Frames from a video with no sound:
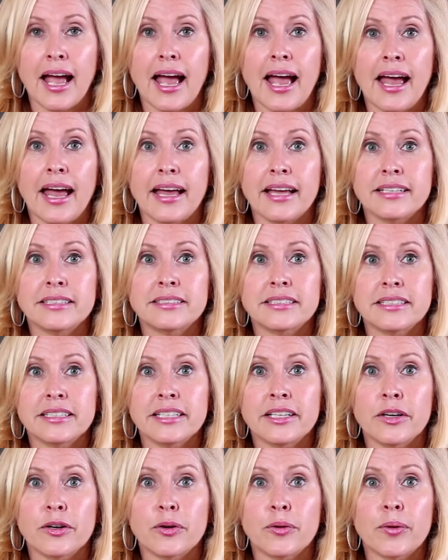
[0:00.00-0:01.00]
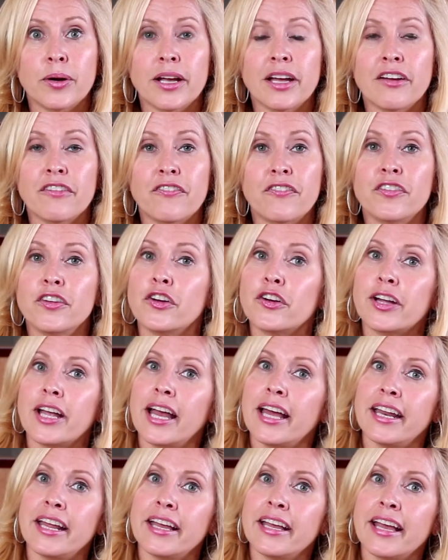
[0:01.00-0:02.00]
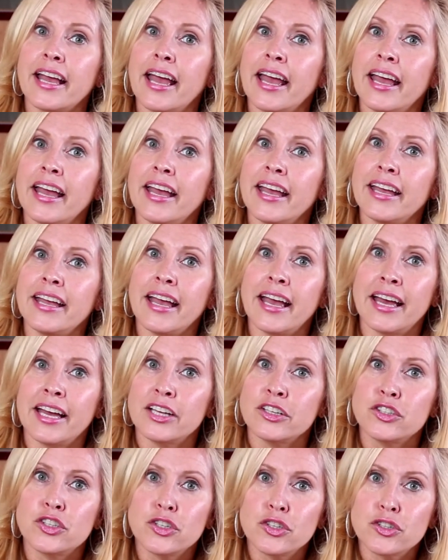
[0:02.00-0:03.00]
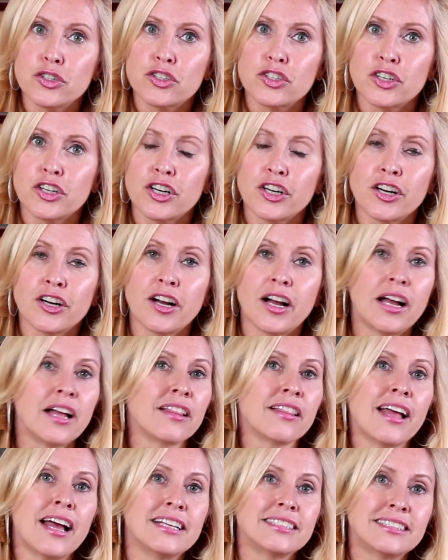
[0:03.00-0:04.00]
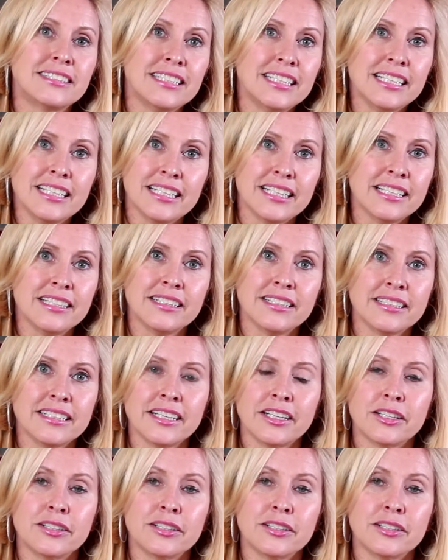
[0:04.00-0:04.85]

And, if you're getting a end user, a lessee,